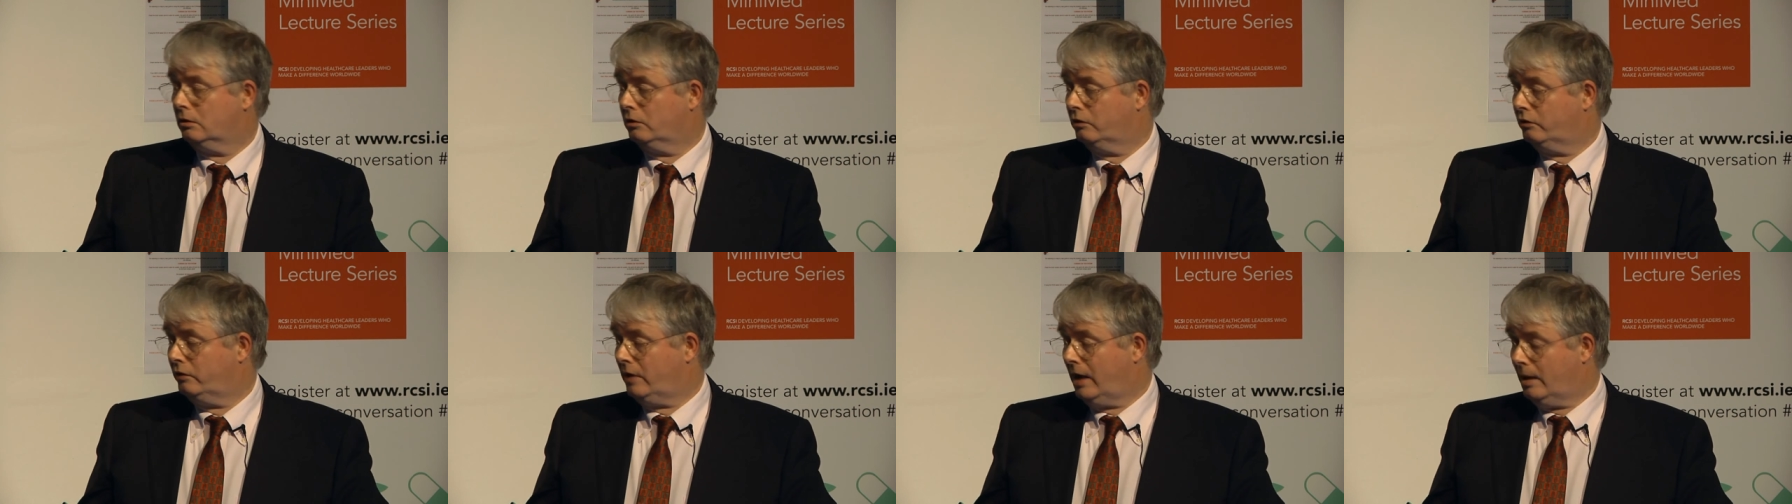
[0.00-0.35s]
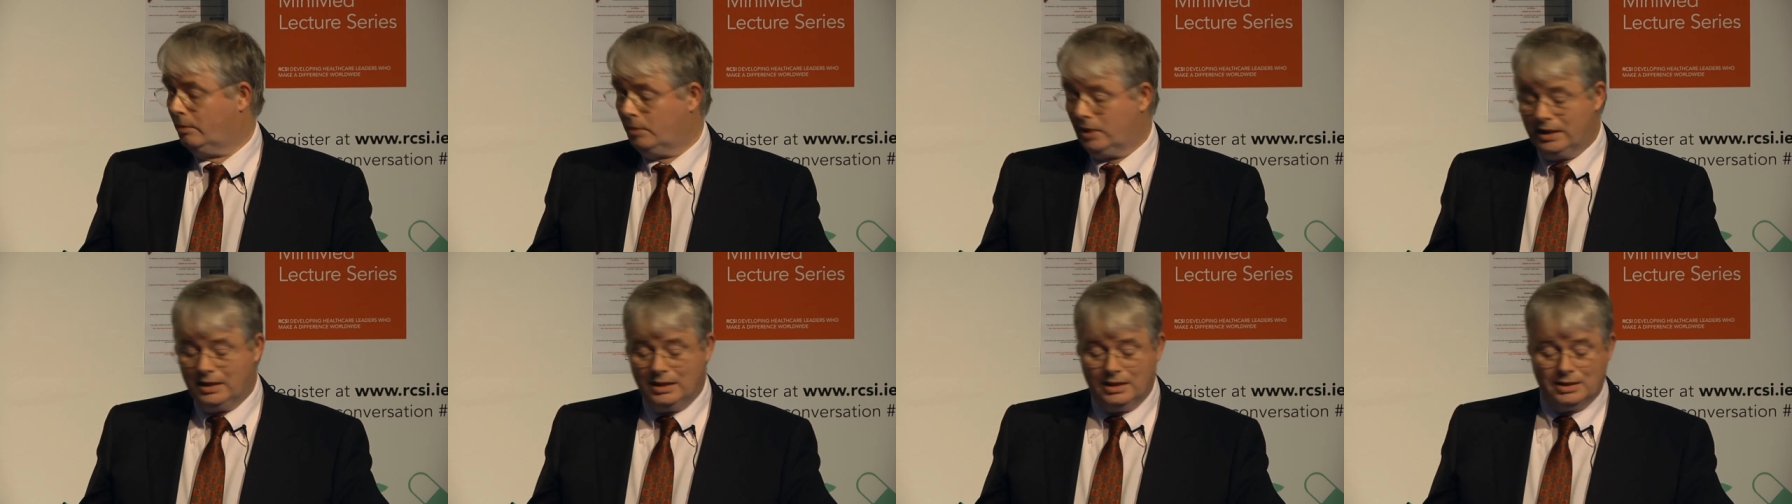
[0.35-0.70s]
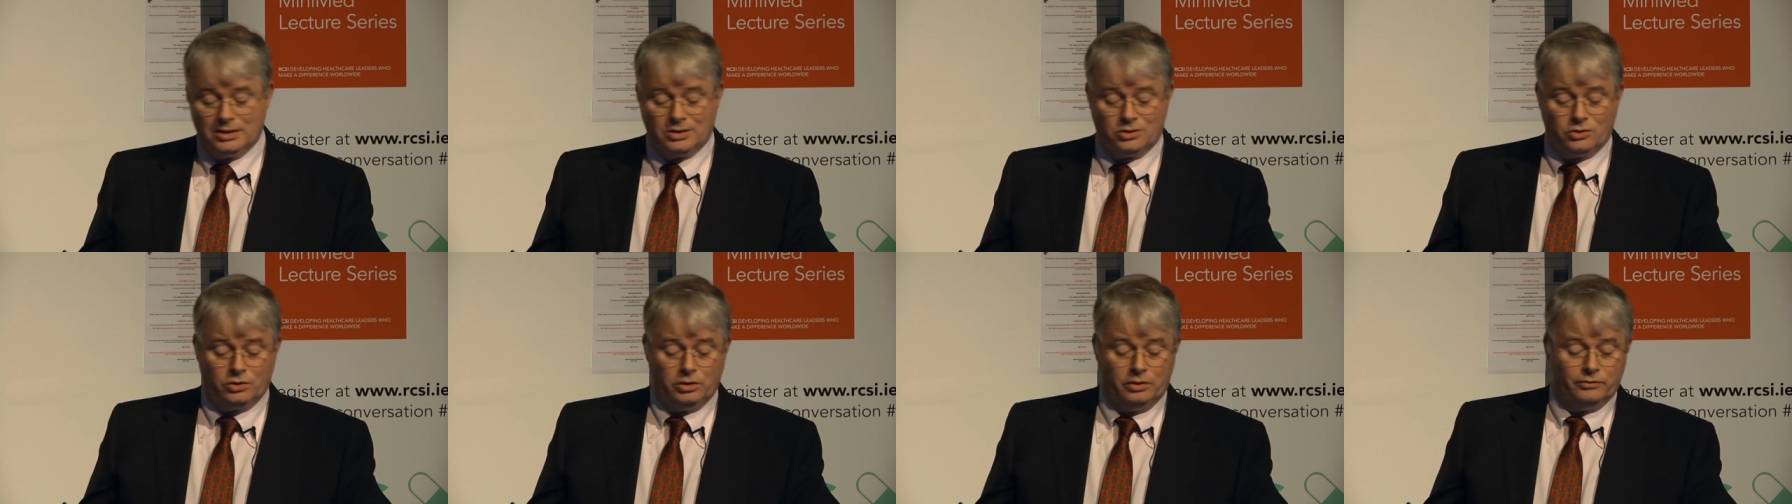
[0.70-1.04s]
family
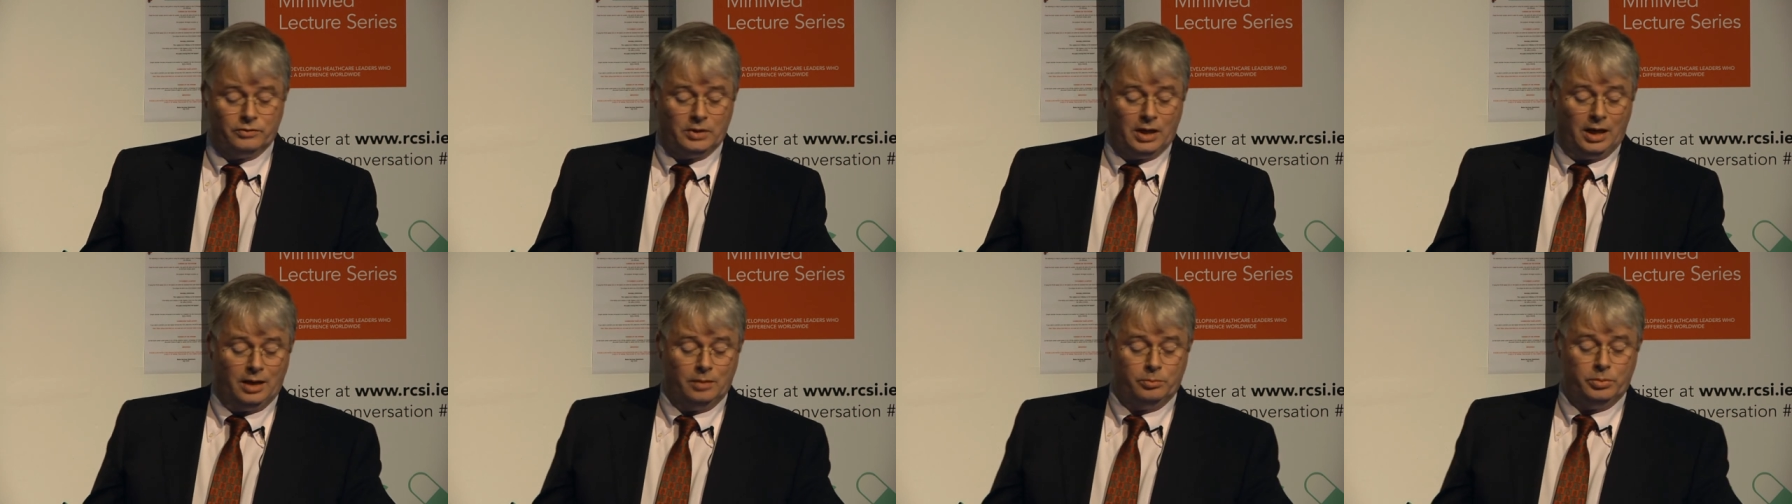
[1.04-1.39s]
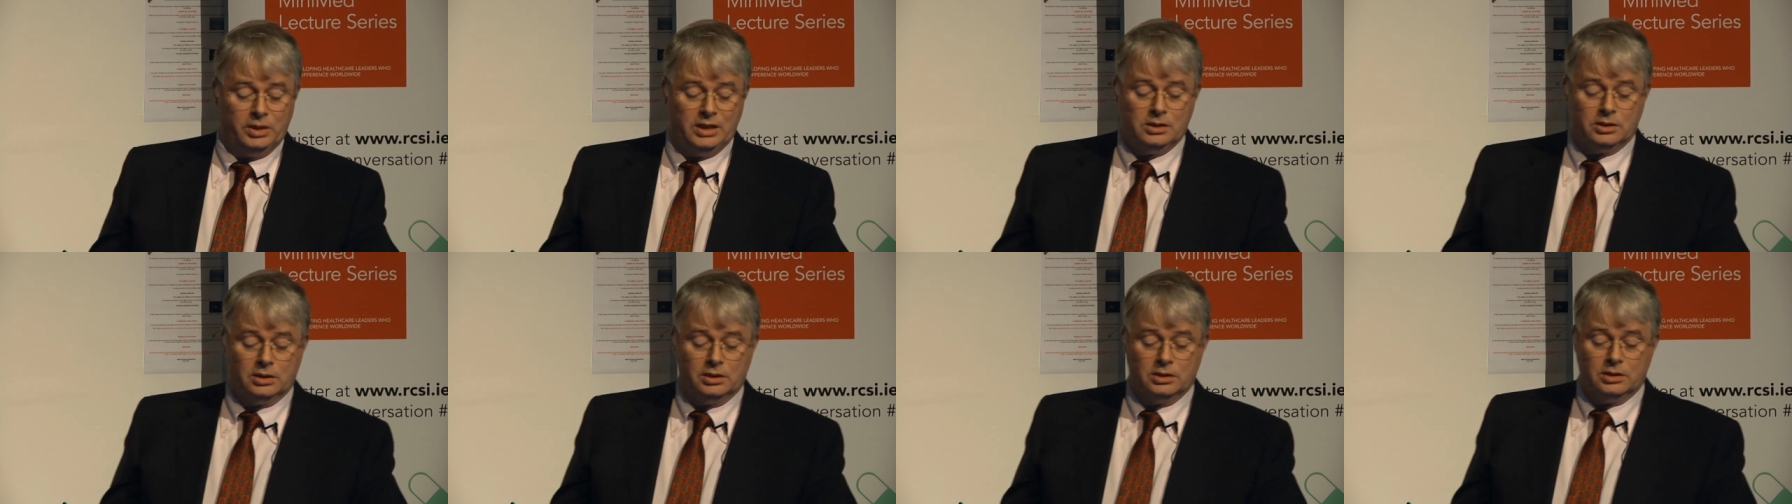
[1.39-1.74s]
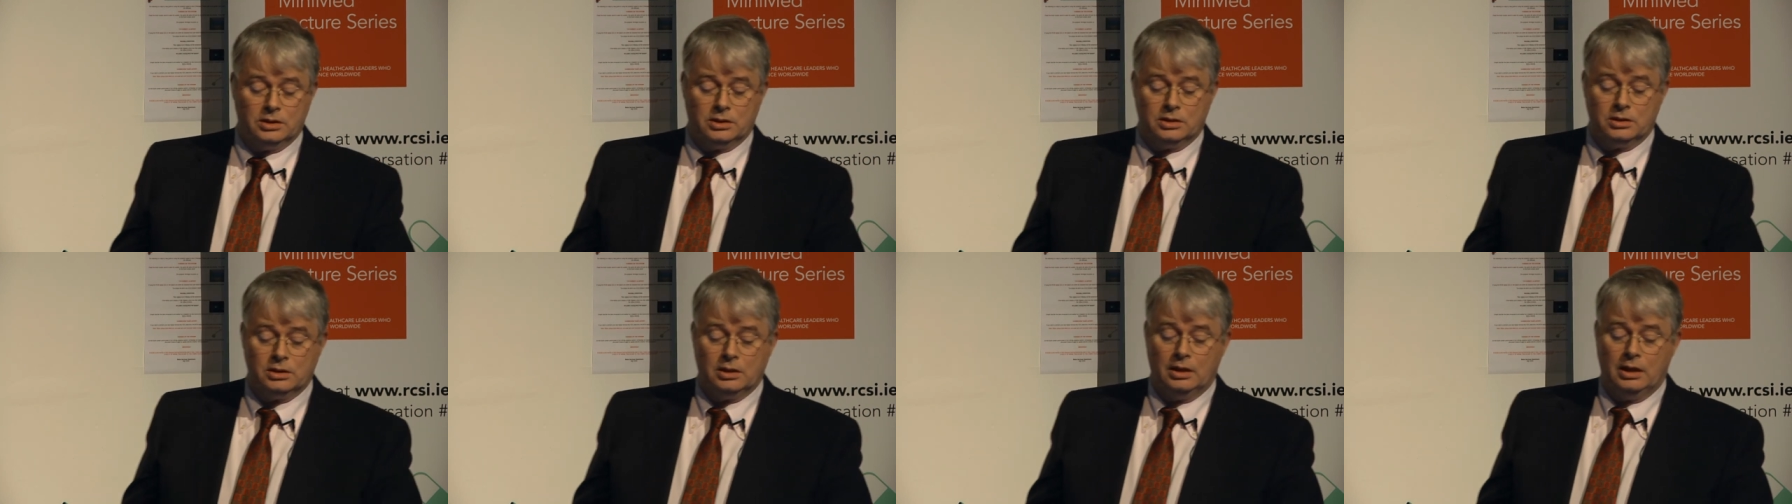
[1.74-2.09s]
history of
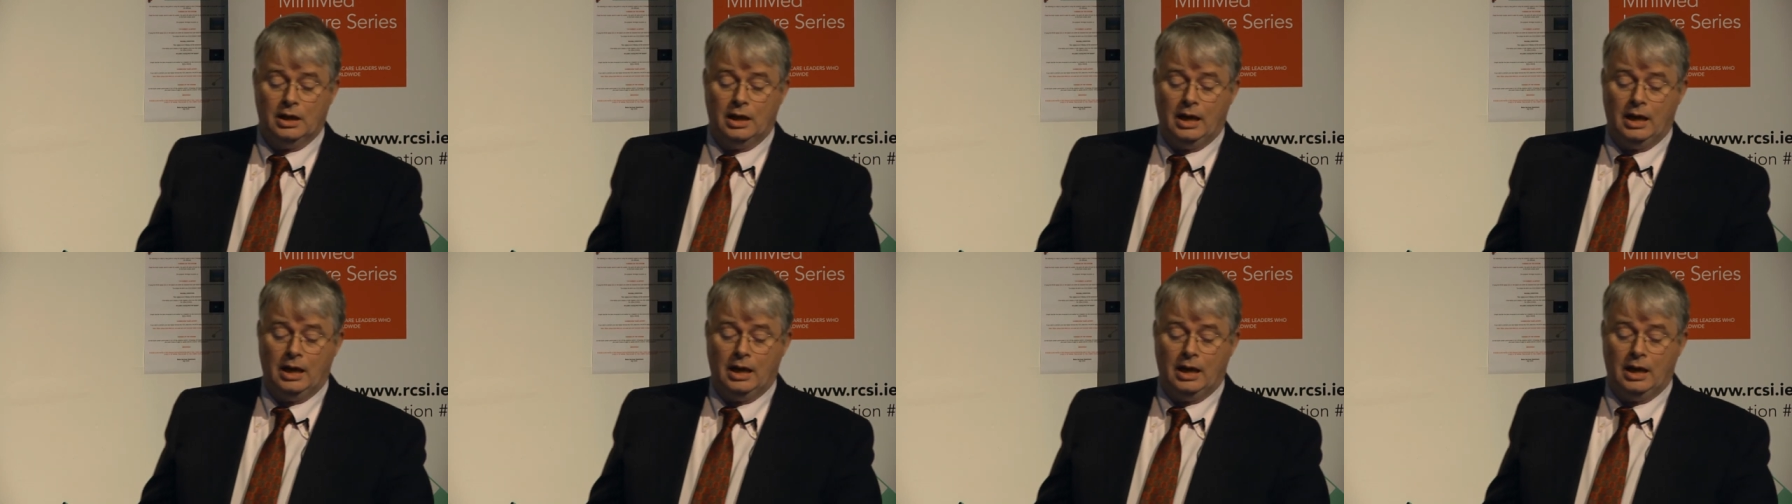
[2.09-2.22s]
diabetes,